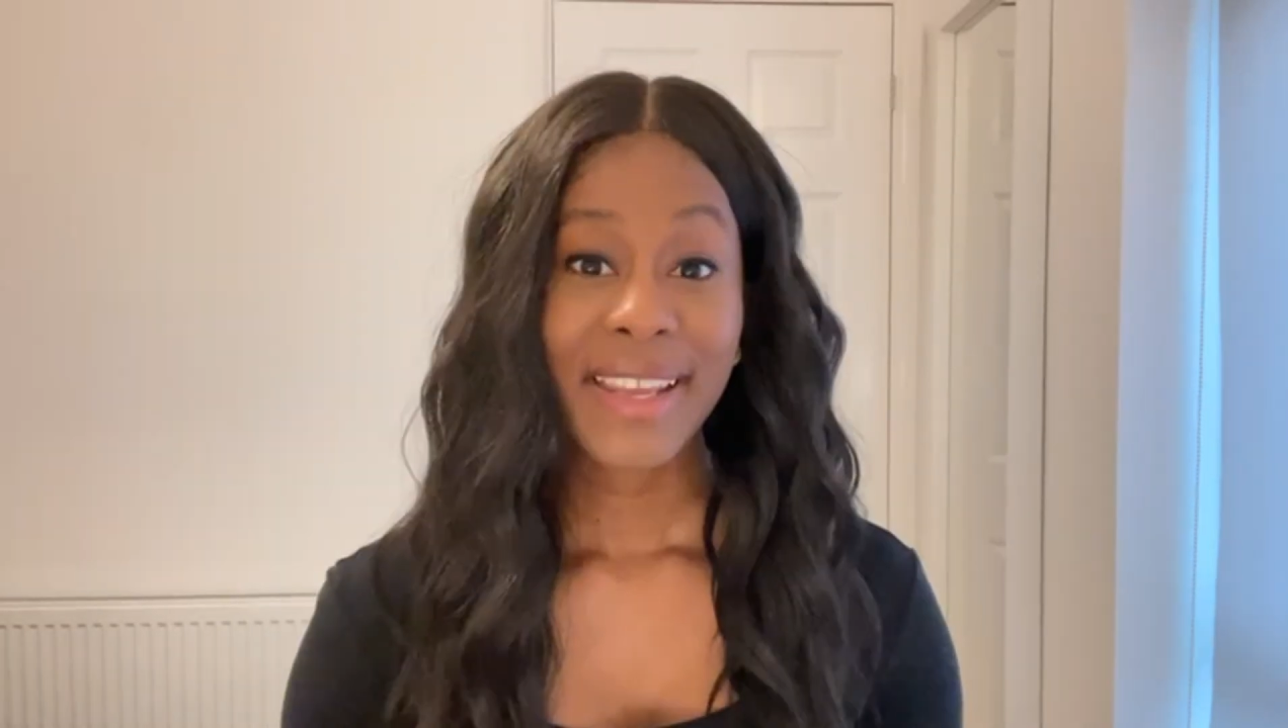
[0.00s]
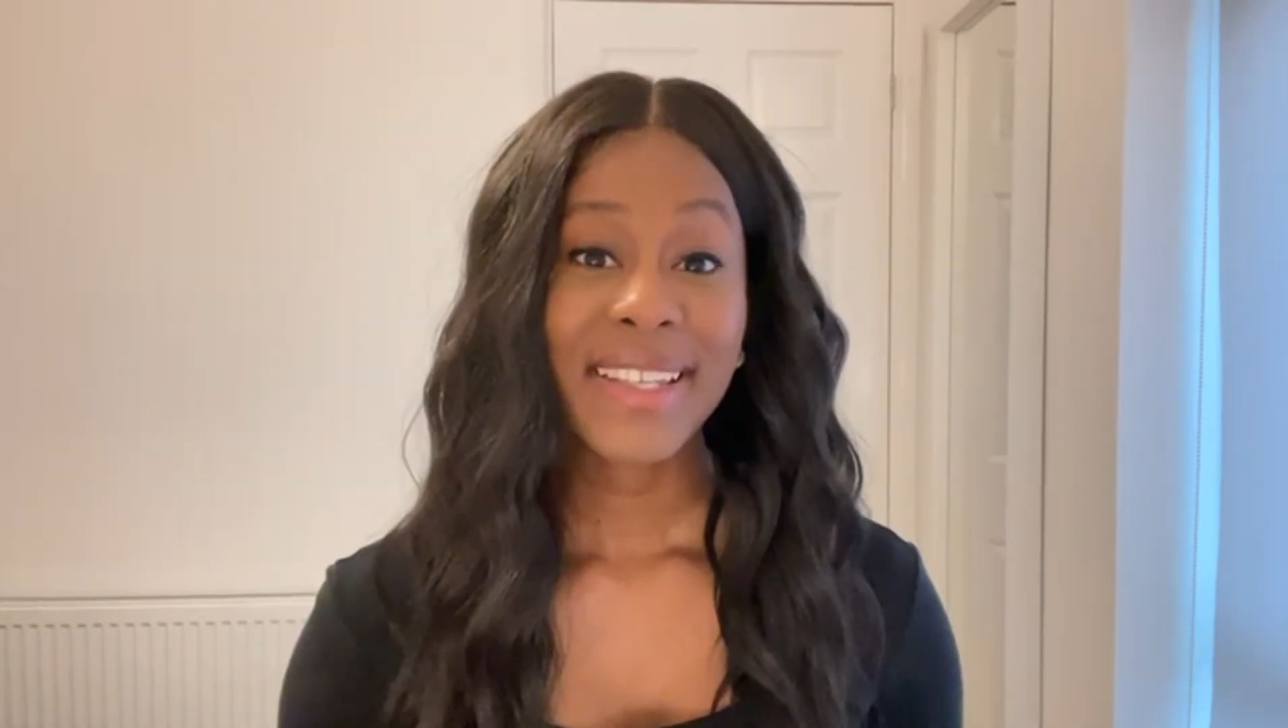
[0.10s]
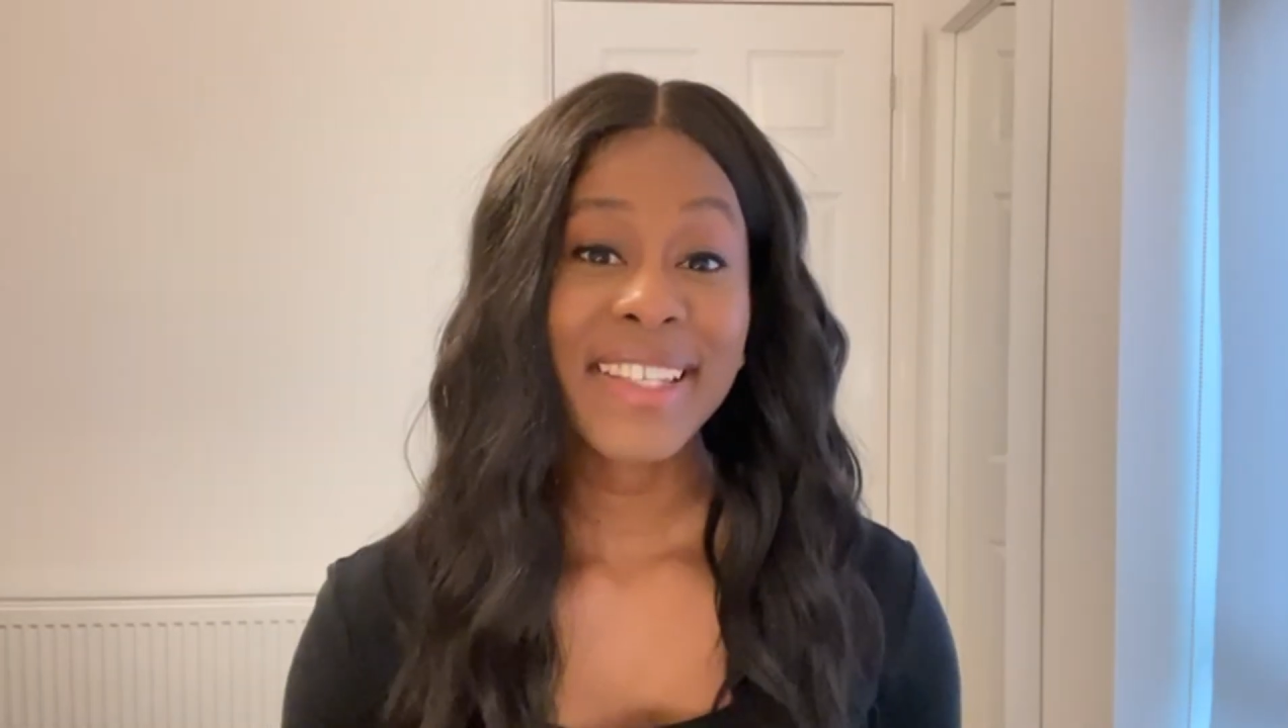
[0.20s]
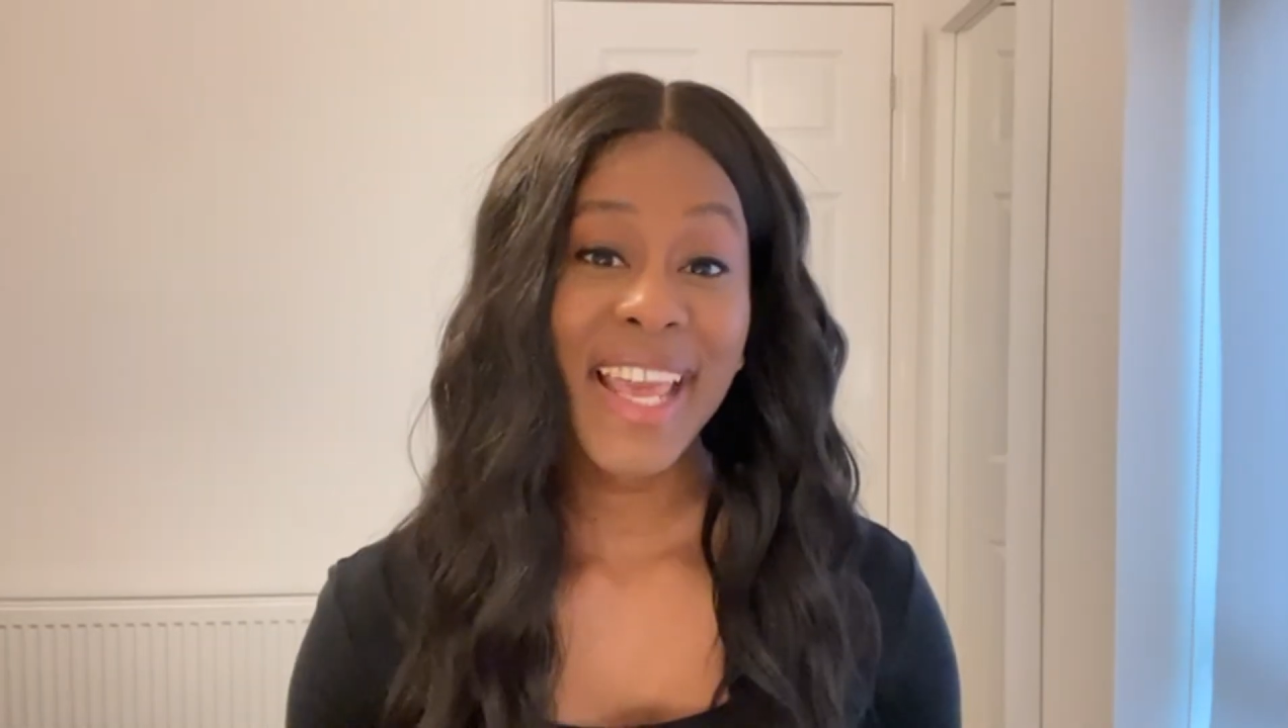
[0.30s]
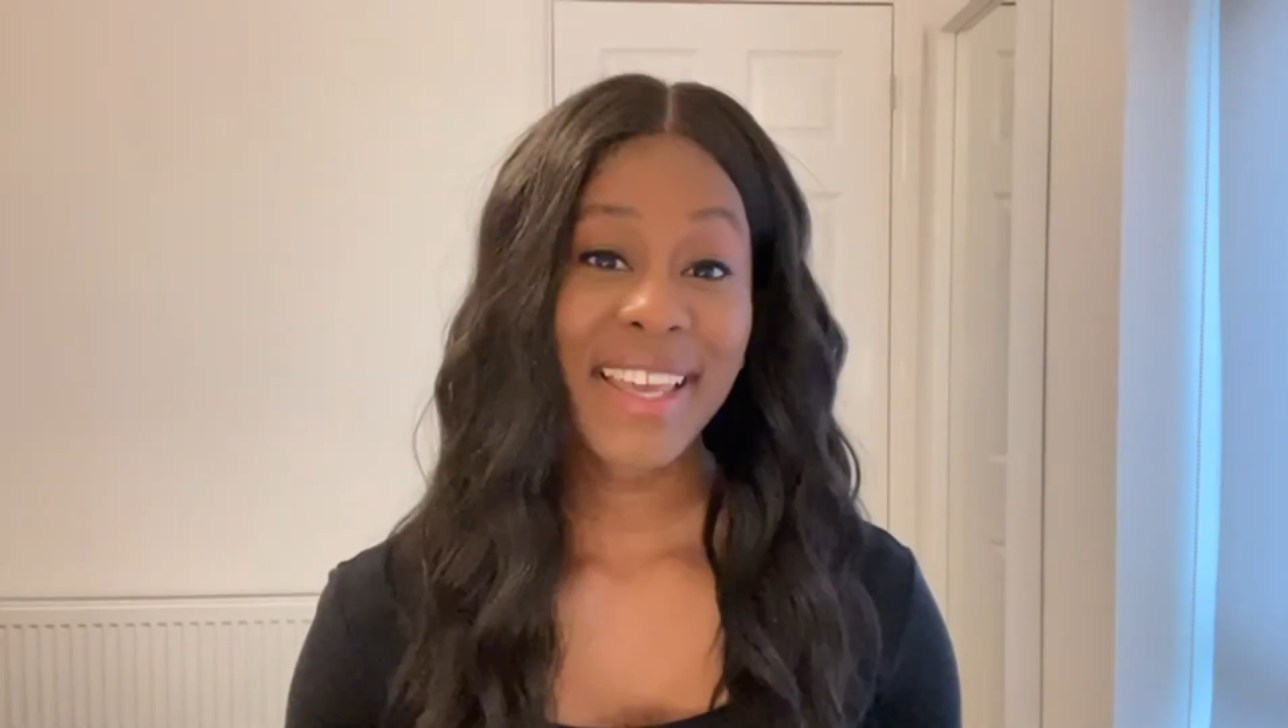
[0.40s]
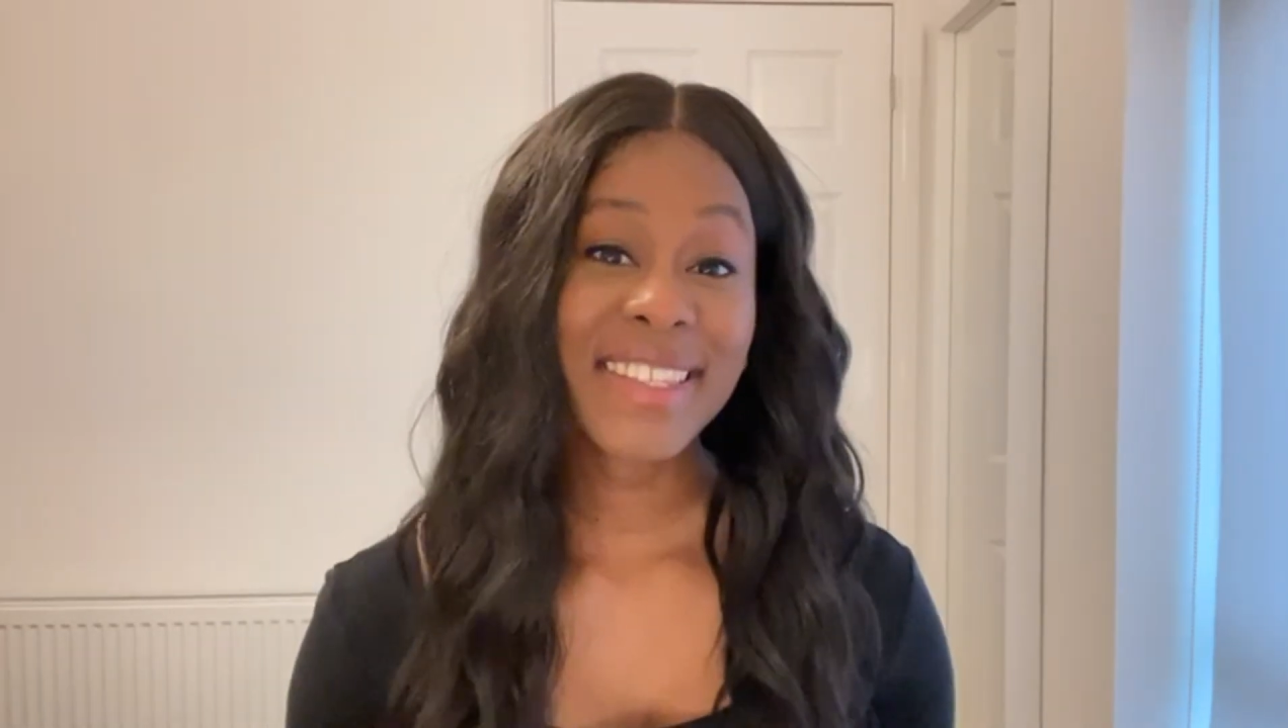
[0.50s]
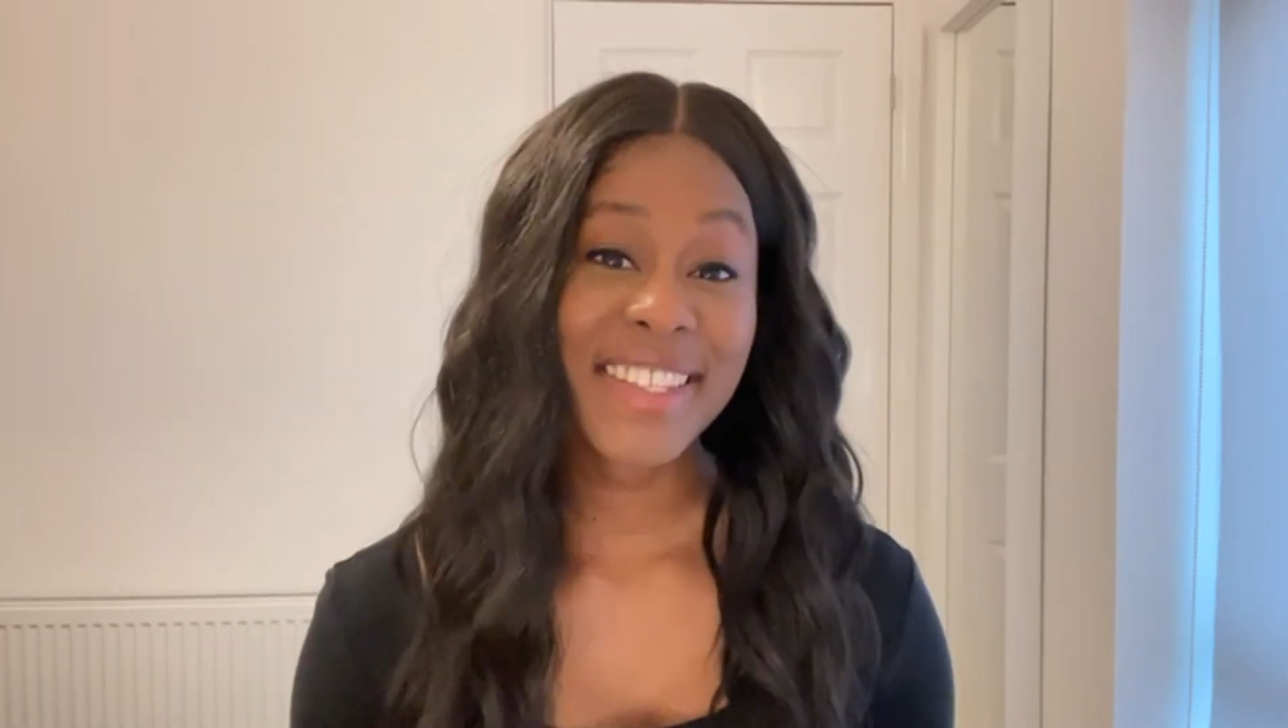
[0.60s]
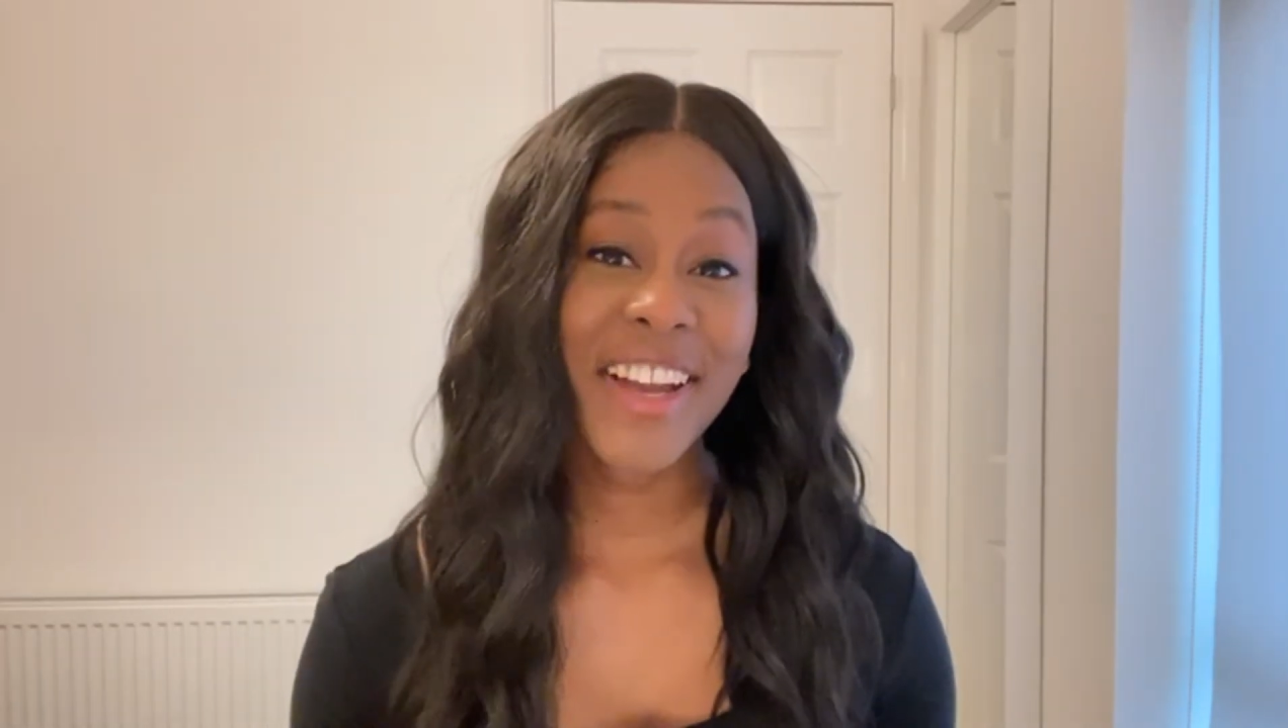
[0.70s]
Next